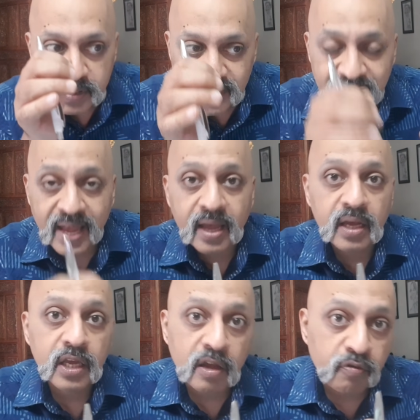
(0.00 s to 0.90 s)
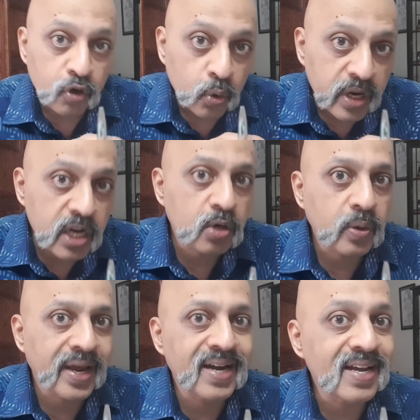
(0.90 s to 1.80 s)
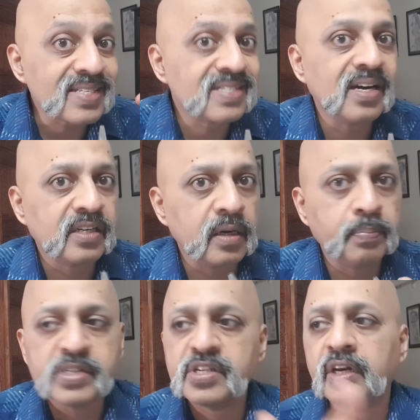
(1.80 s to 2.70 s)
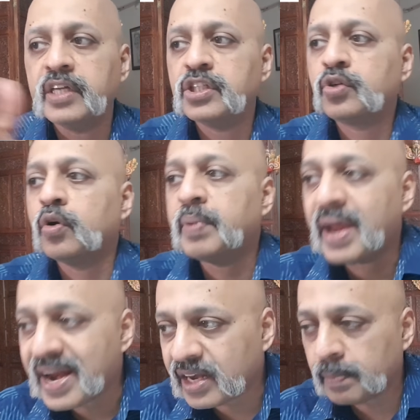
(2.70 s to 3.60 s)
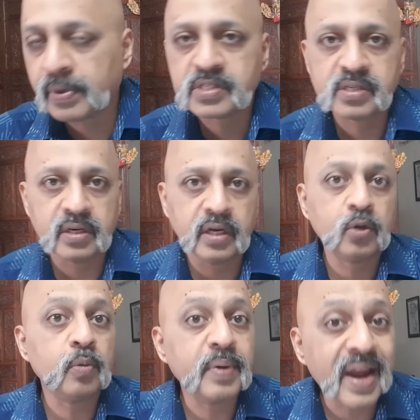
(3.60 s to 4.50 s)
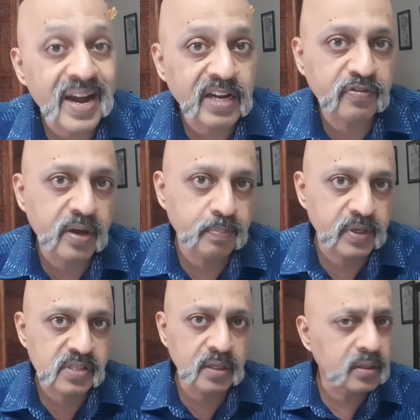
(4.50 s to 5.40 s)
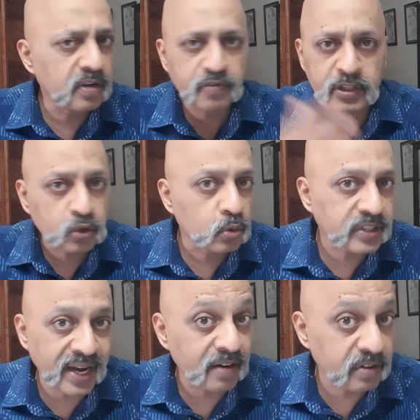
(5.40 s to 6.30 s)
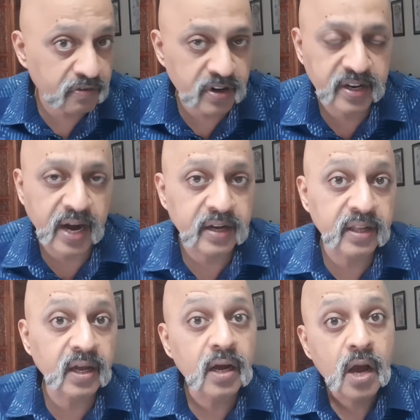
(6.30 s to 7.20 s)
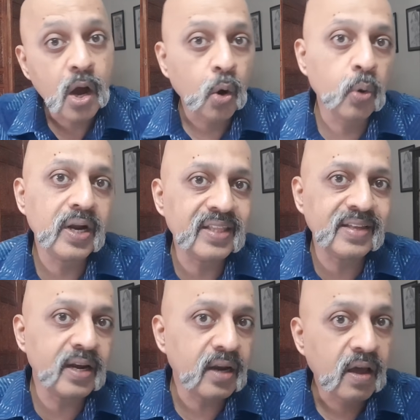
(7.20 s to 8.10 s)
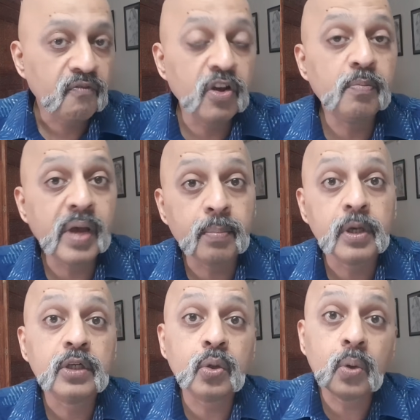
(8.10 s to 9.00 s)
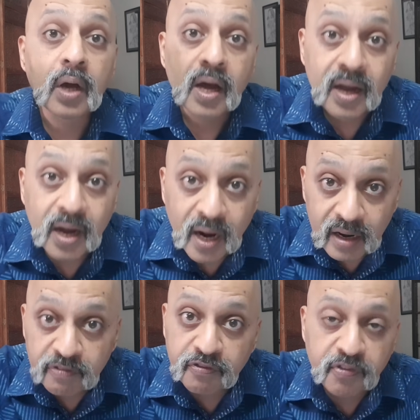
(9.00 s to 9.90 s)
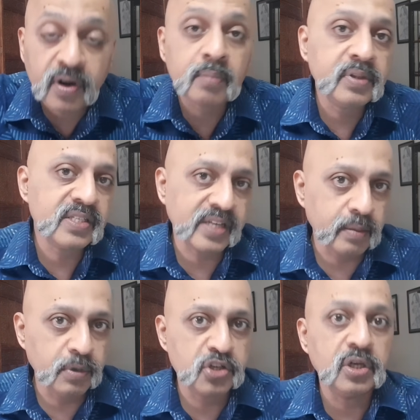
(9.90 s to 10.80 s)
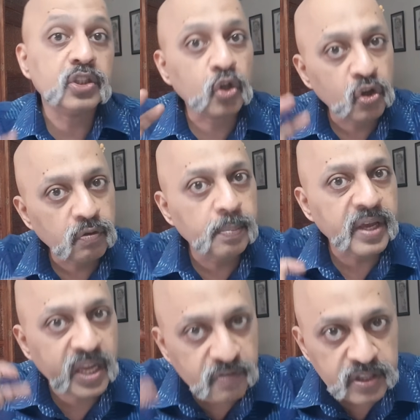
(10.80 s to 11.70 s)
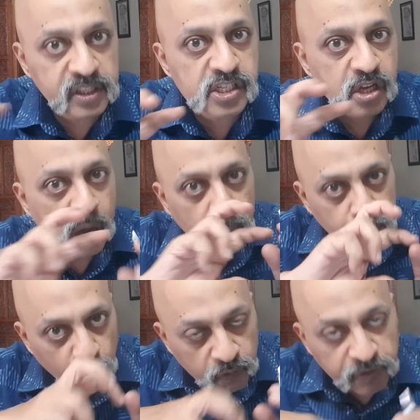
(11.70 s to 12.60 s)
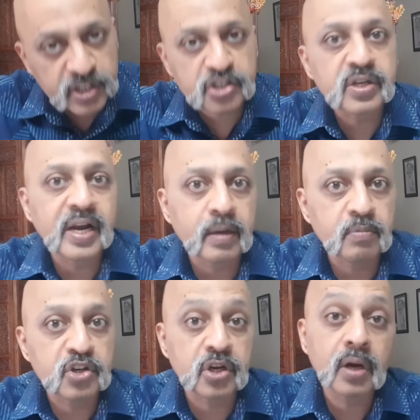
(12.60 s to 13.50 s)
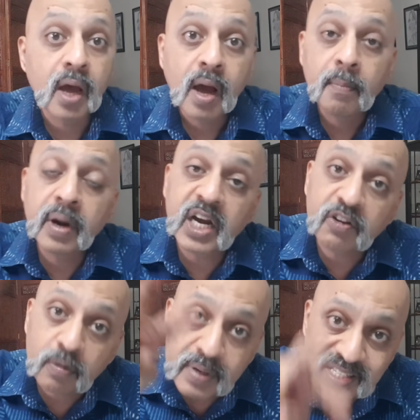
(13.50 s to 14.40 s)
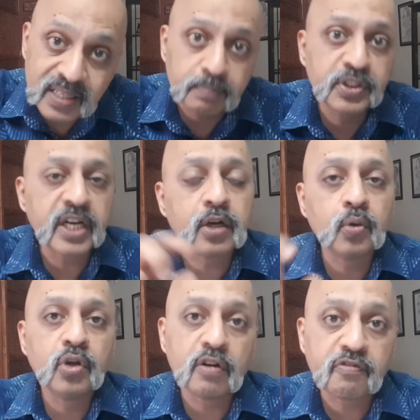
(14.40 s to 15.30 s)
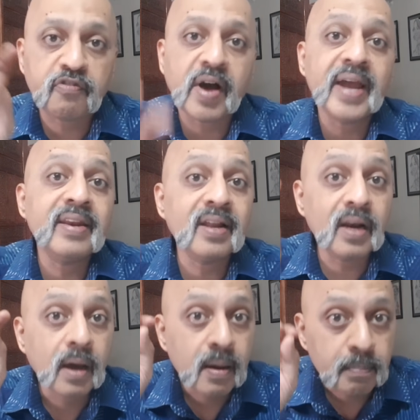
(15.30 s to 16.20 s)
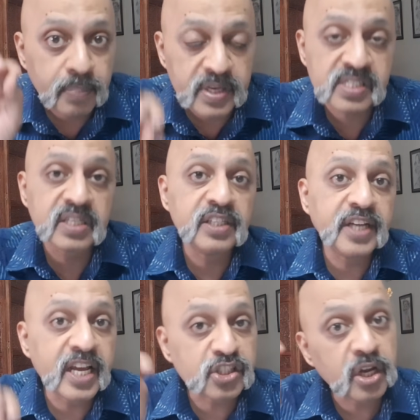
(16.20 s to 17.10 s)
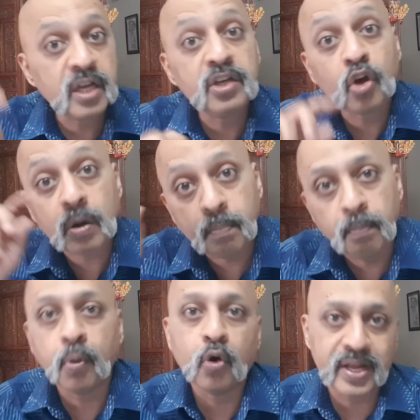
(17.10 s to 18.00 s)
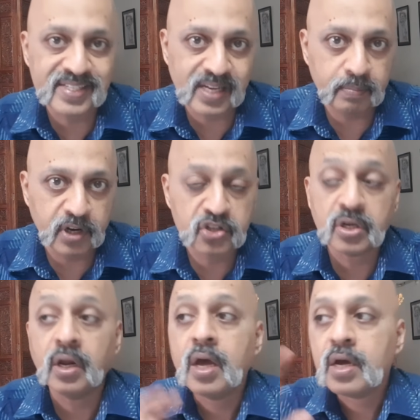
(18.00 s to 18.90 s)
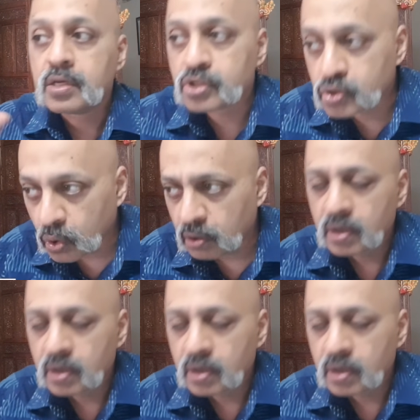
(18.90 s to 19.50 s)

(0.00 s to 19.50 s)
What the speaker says: say if you need to get a certain percentage, it could be 80%, it could be 85%. Different schools can have different criteria. Only then we'll be able to confirm this admission. So you will be given this provisional admission, but it will be subject to your final percentage in your board examination. So